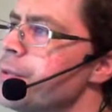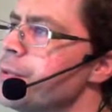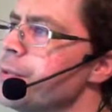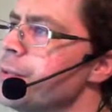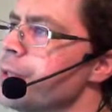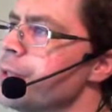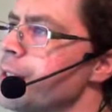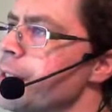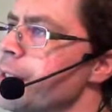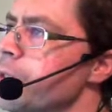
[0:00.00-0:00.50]

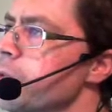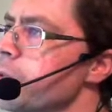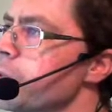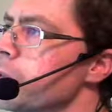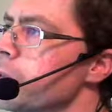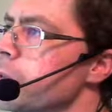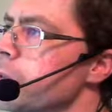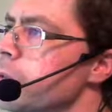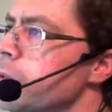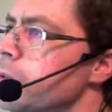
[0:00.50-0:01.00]
twisting
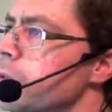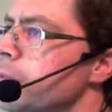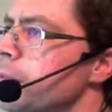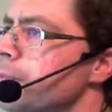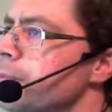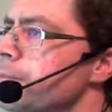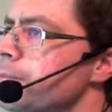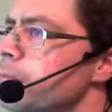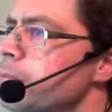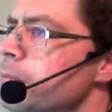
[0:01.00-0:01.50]
coaster
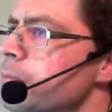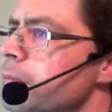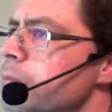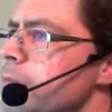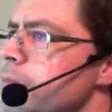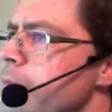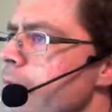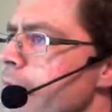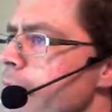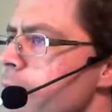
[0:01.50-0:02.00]

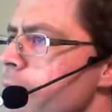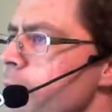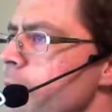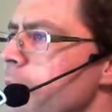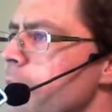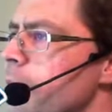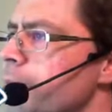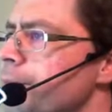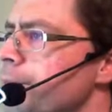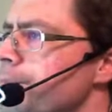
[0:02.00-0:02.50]

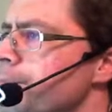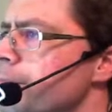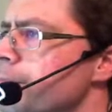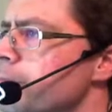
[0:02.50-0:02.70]
anywhere.